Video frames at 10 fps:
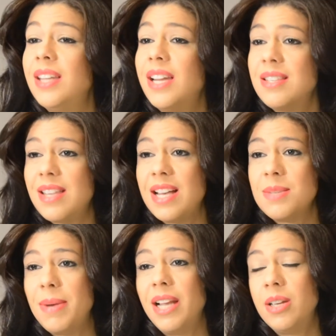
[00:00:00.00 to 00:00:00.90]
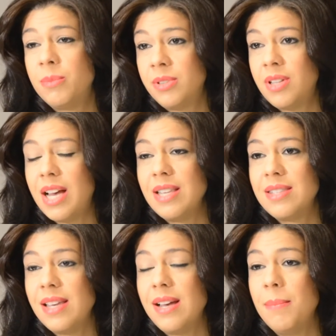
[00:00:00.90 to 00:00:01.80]
that is as valuable as,
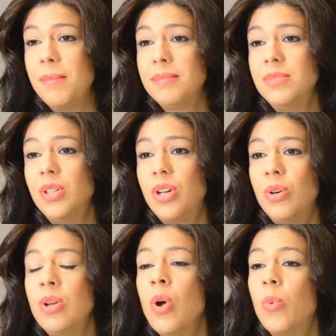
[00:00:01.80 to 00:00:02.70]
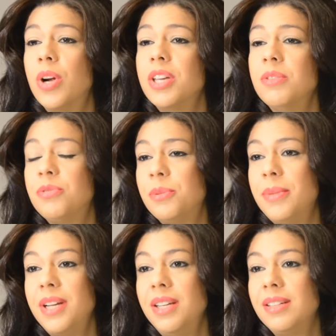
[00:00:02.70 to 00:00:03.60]
working for
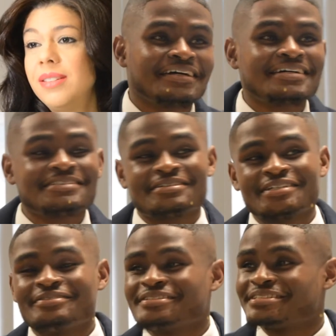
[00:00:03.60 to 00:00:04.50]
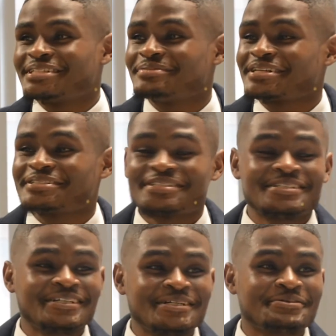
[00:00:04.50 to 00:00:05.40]
money. Actually, I'll give you an example. Actually,
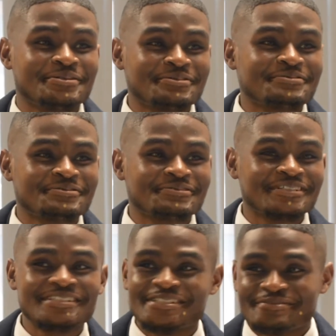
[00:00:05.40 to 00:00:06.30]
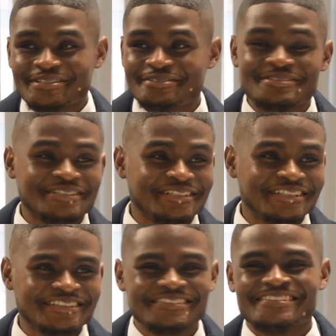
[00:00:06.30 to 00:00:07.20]
tonight I'm going to work for free because I want to close a
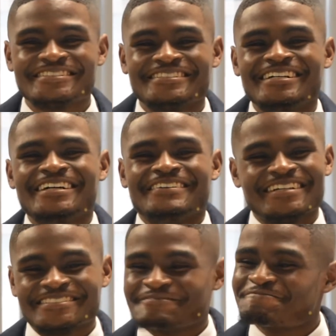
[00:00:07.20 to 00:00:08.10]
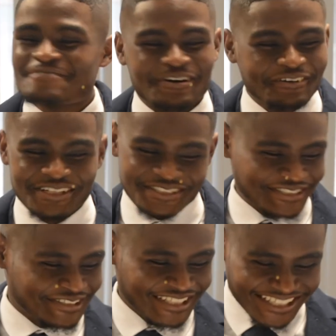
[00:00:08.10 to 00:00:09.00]
client. All right, so that's whole nother
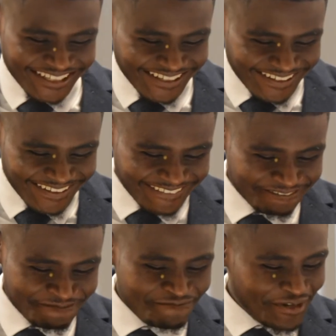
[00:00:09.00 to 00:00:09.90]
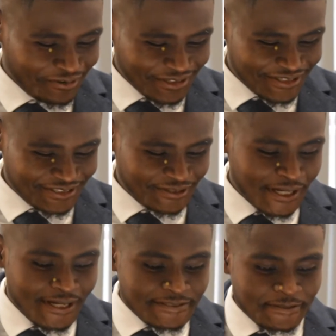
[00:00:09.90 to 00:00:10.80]
story. Whole nother story.
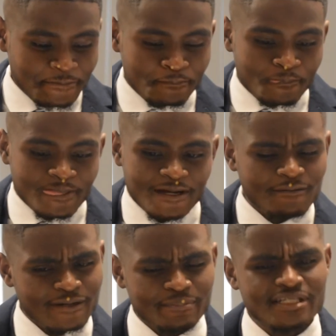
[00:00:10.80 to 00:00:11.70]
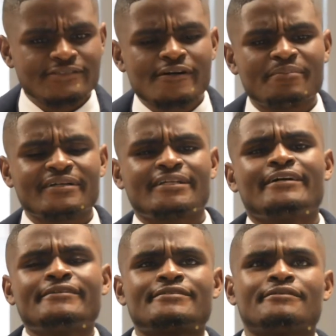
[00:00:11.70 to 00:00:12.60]
So, all right, but let's talk about
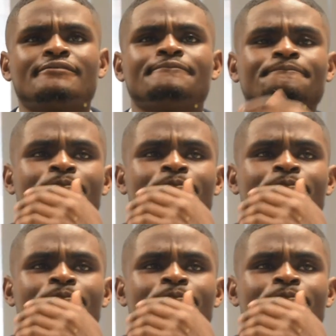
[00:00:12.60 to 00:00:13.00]
that. So,